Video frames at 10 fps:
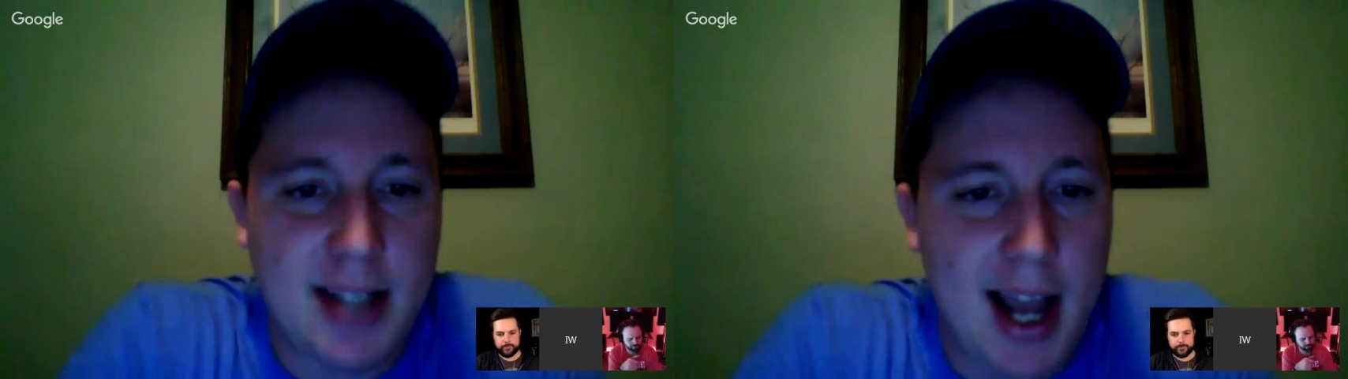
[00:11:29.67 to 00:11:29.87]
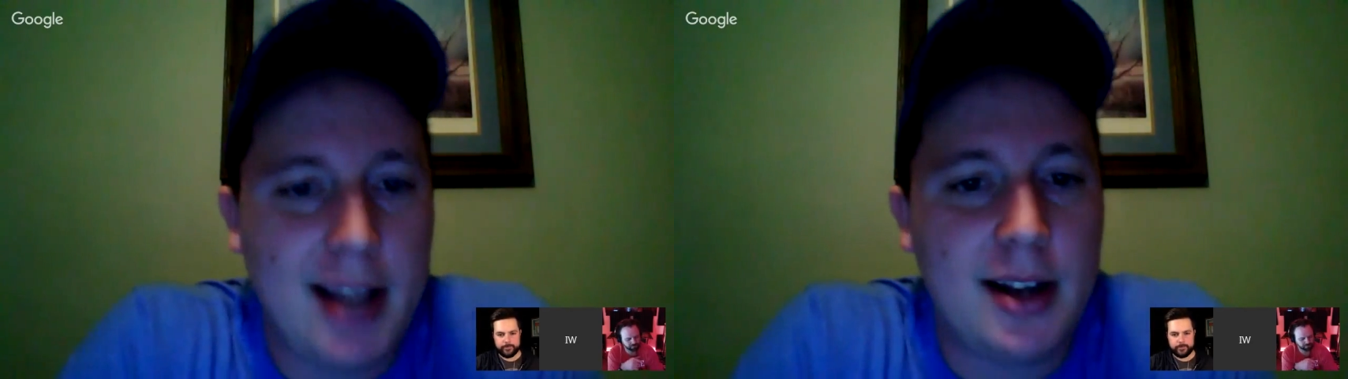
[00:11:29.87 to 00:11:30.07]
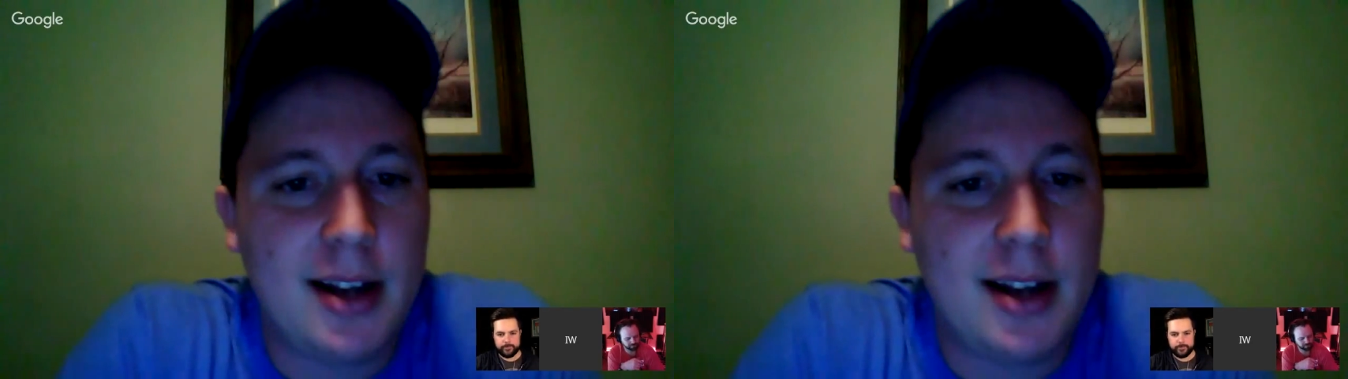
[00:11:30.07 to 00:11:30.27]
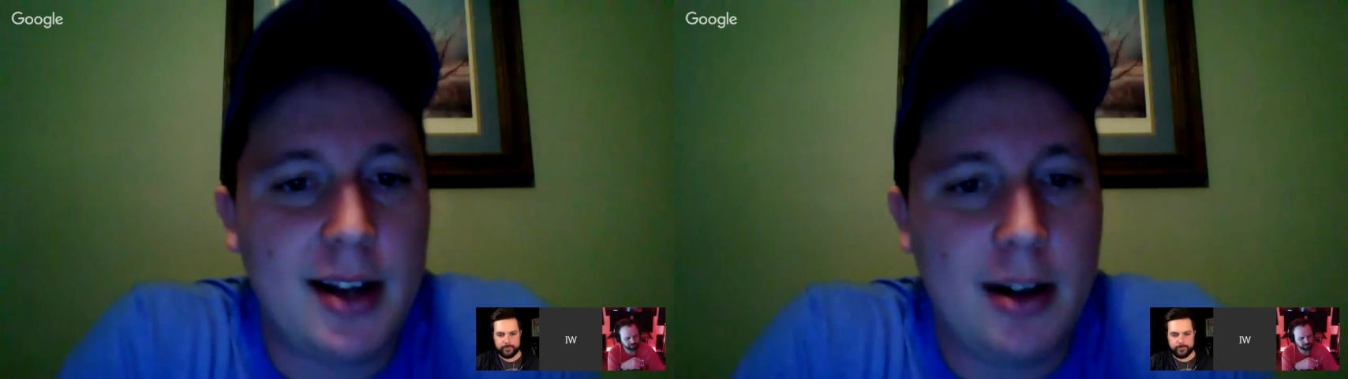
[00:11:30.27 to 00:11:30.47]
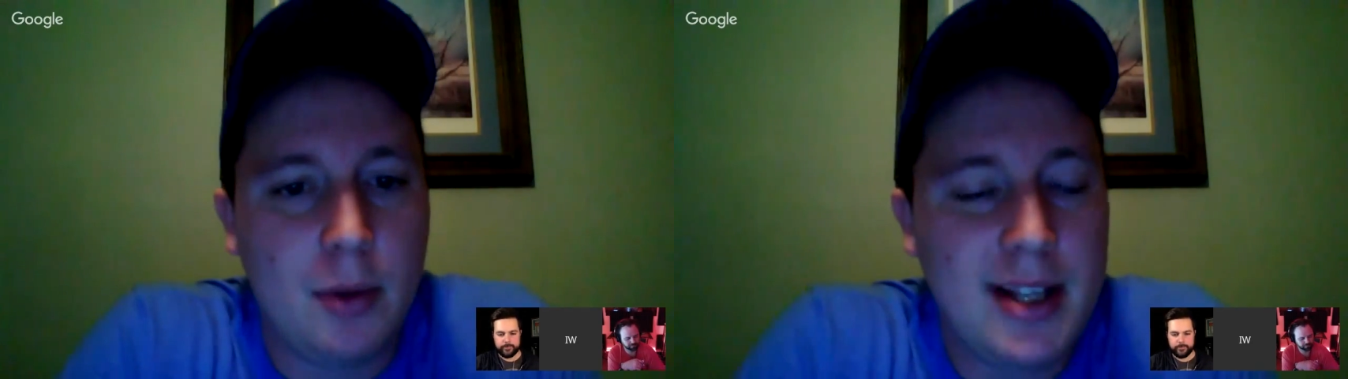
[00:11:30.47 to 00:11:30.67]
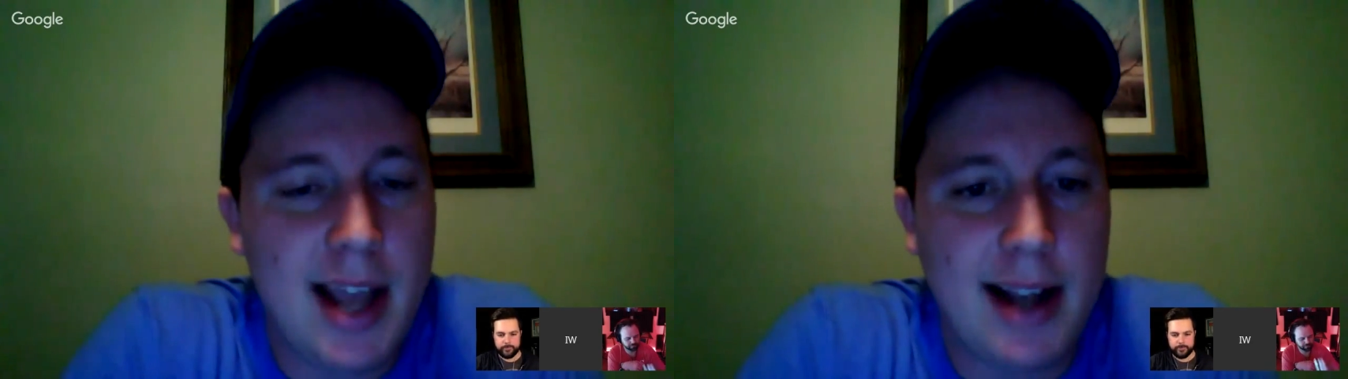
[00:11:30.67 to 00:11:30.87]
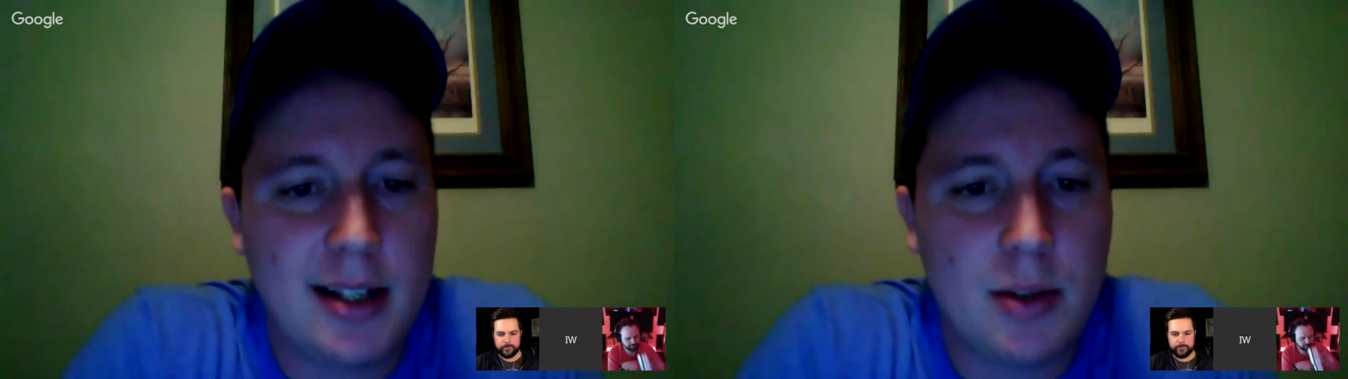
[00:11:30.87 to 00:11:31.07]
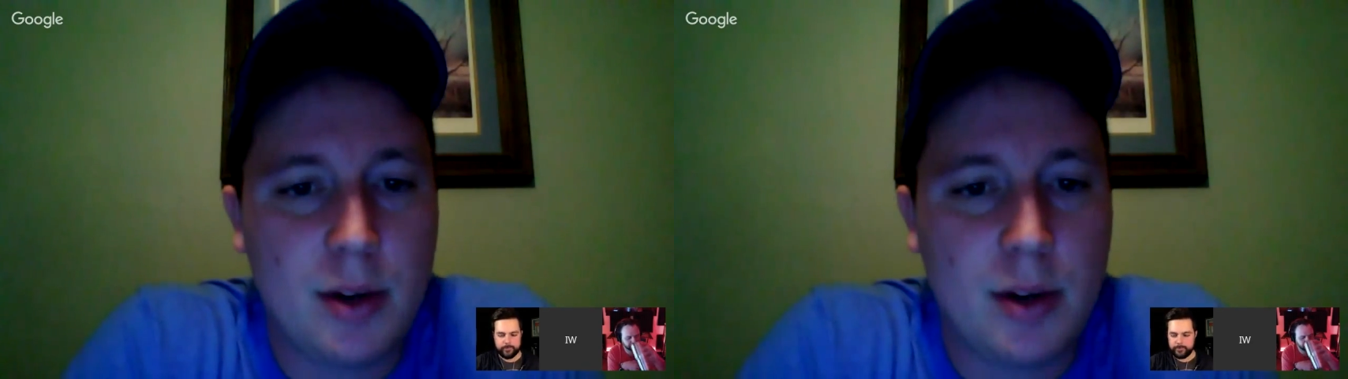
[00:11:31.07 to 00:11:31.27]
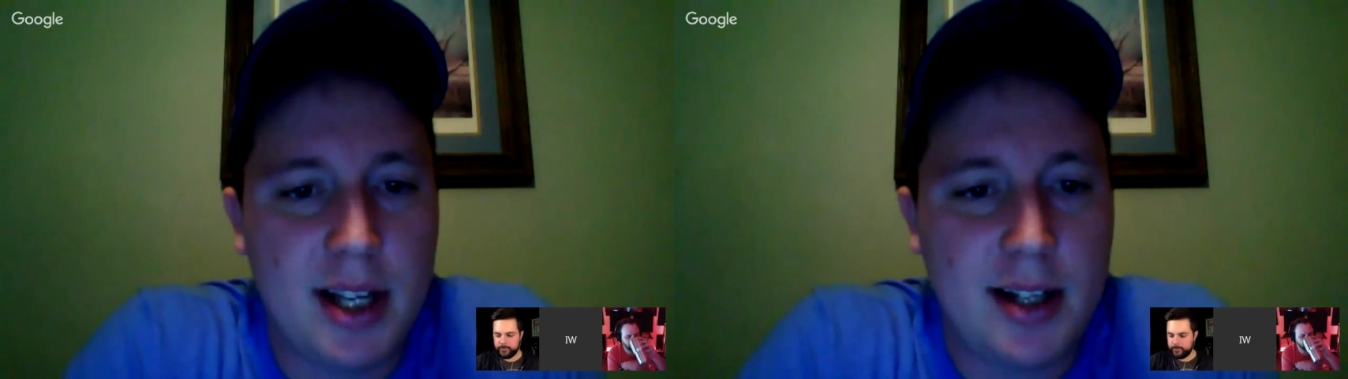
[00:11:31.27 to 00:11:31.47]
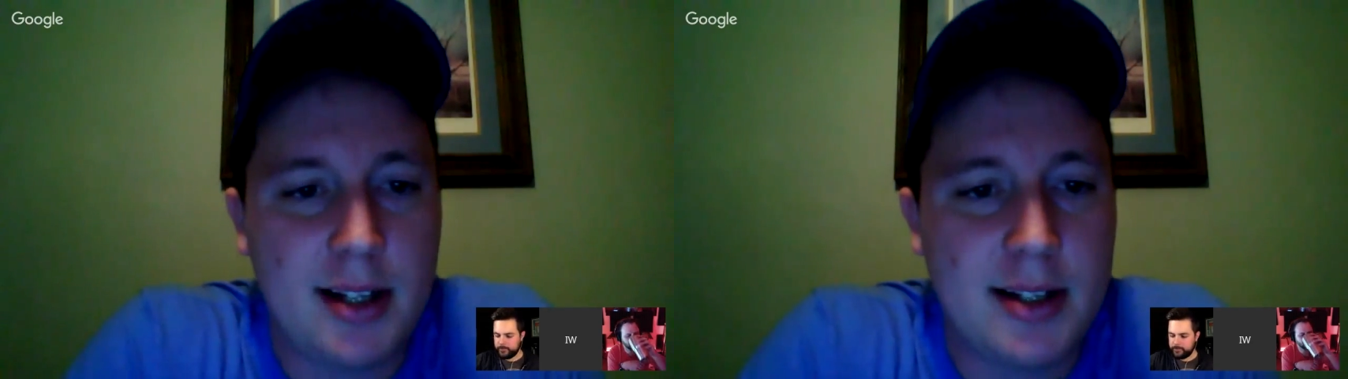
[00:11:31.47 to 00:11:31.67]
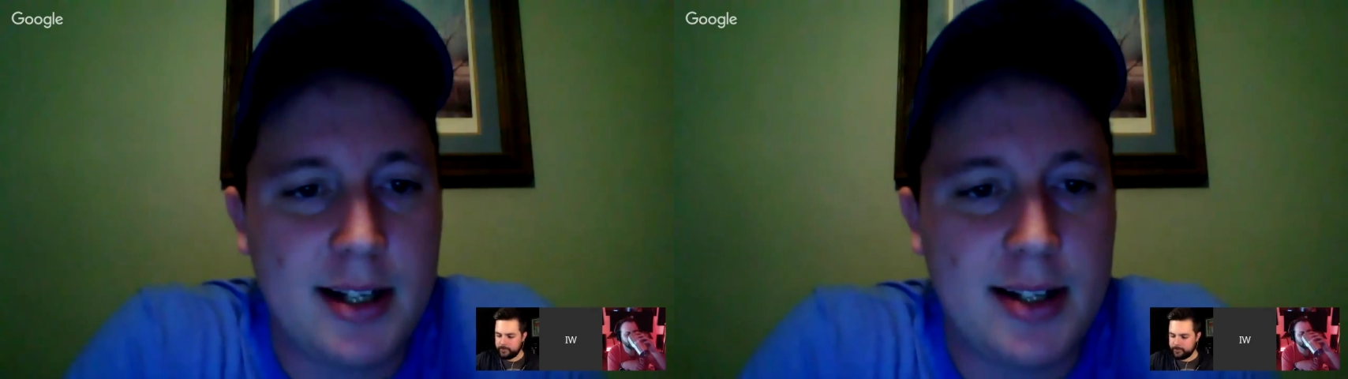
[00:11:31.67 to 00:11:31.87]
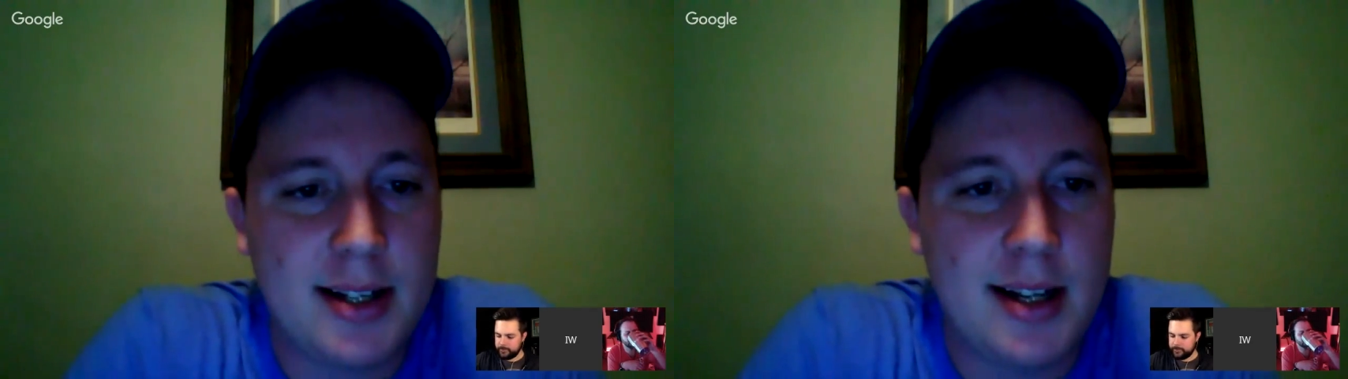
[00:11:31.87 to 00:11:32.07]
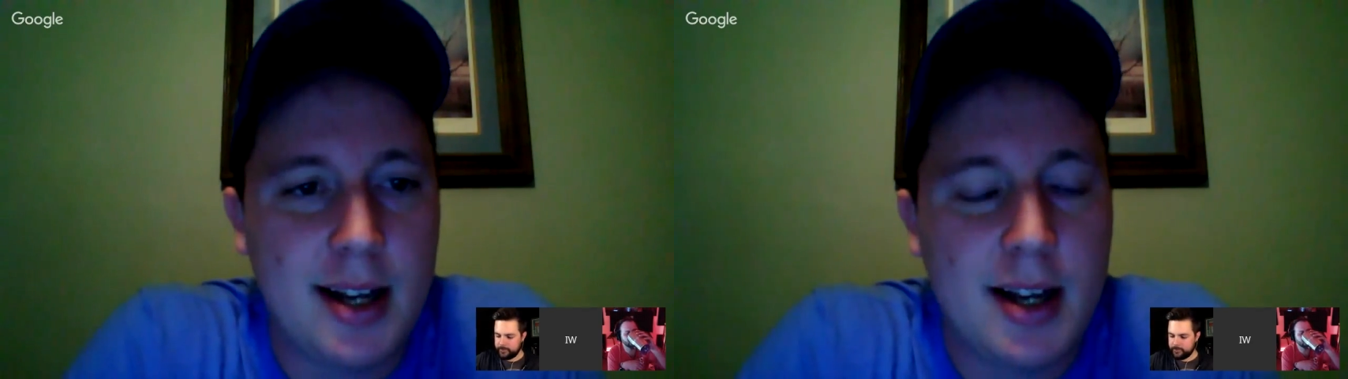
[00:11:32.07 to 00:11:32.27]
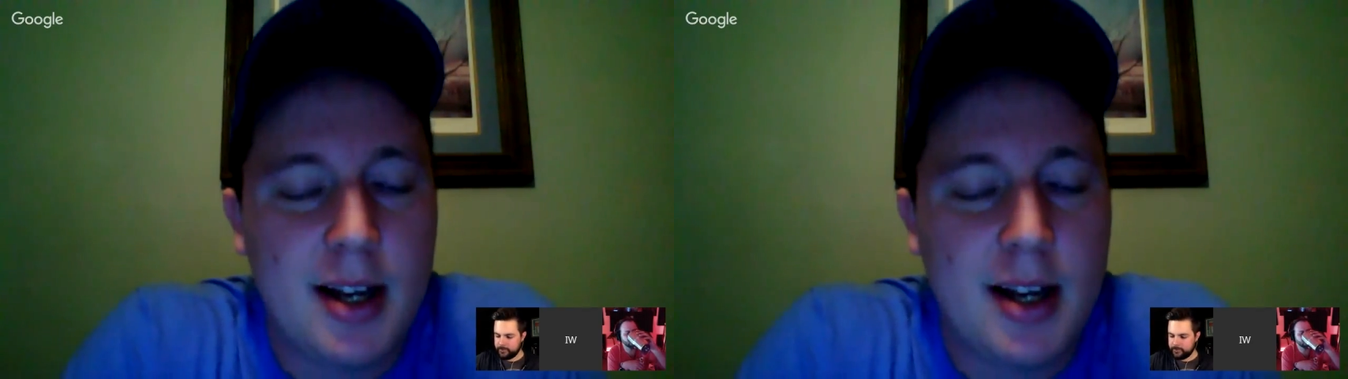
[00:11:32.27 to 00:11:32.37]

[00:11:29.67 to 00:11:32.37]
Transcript: we tanked towards the end of the season.